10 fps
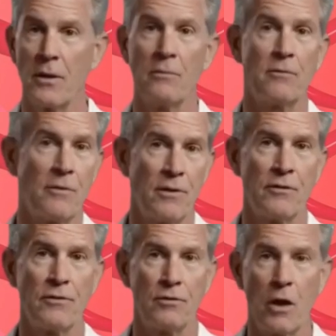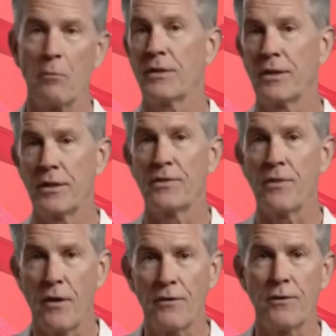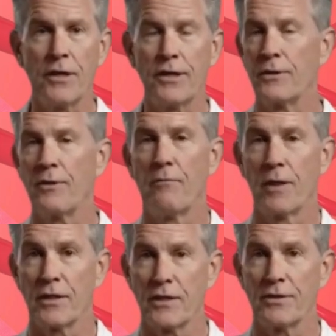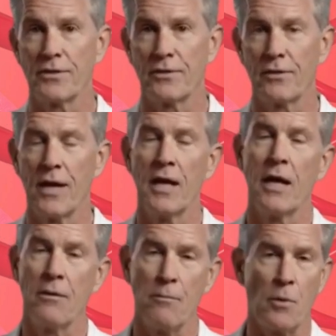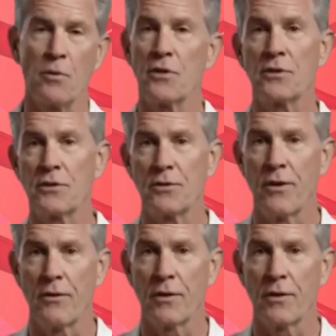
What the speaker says: These changes can make the skin more vulnerable to dryness, cracking,